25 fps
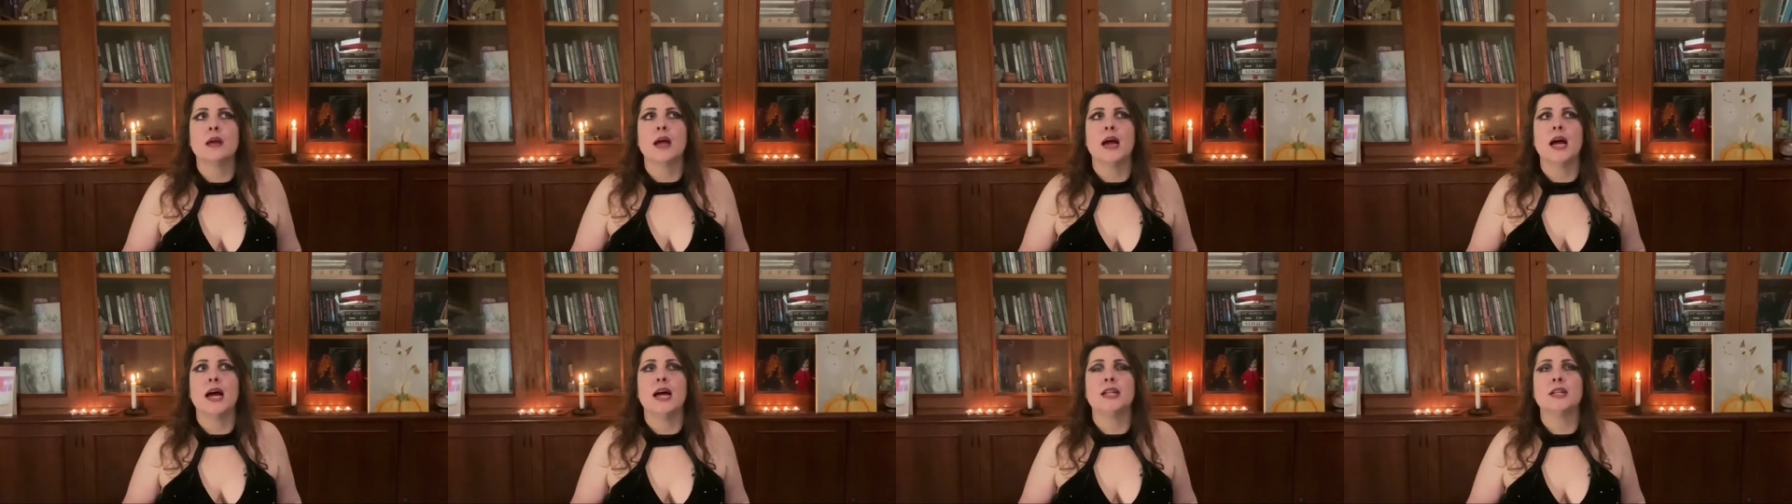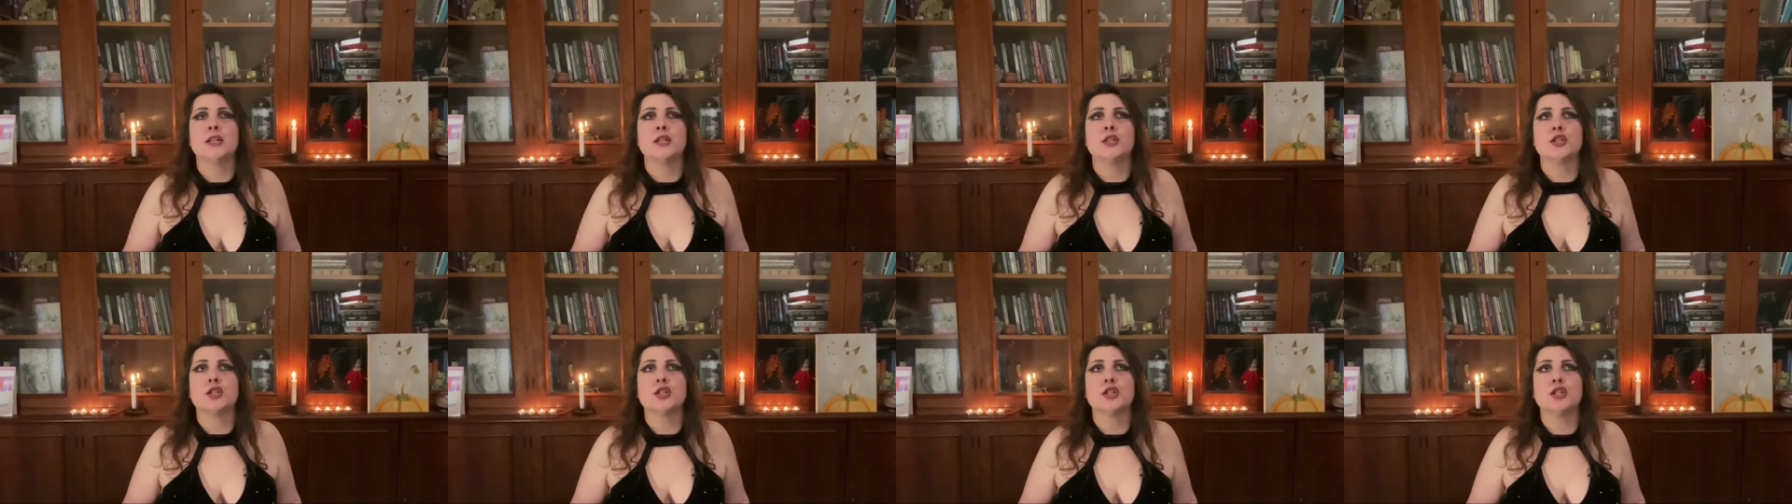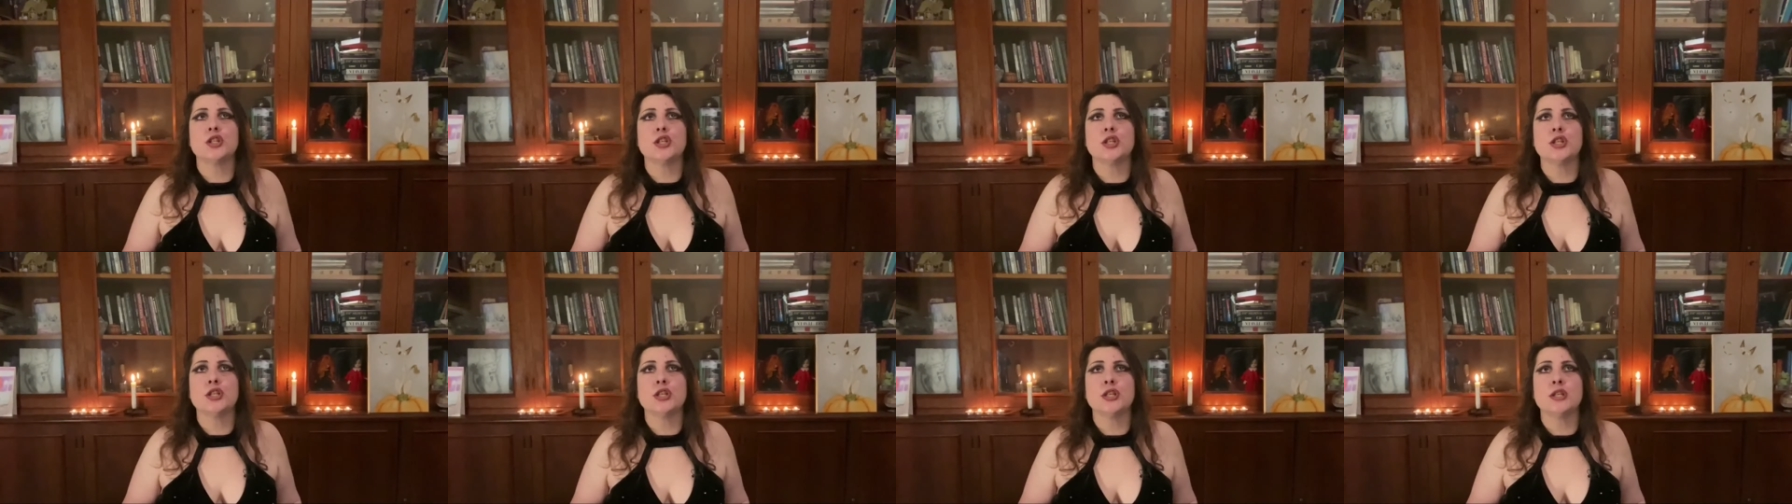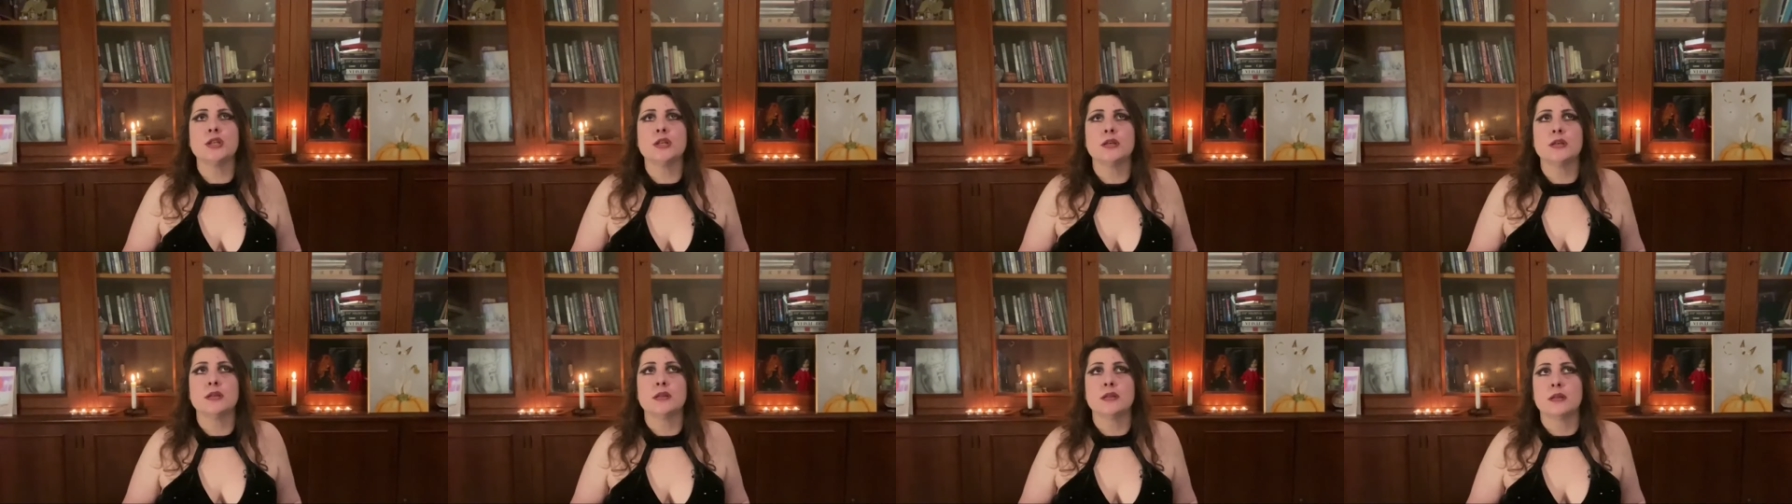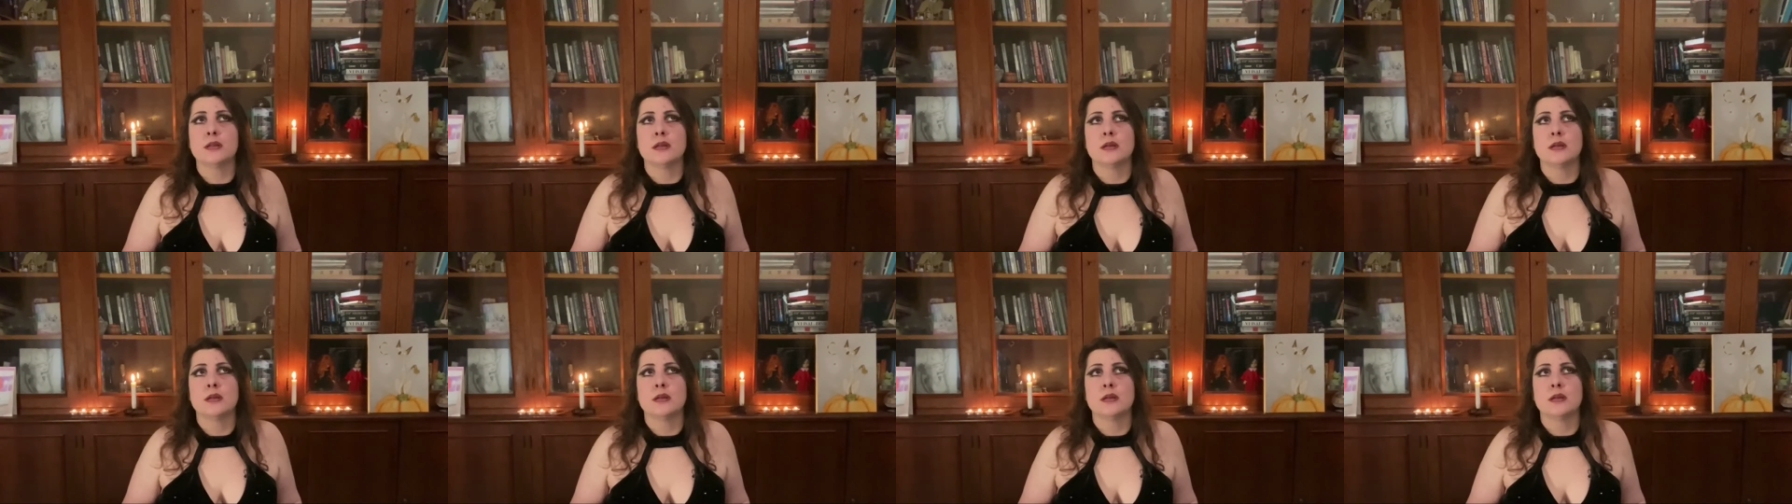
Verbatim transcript: and she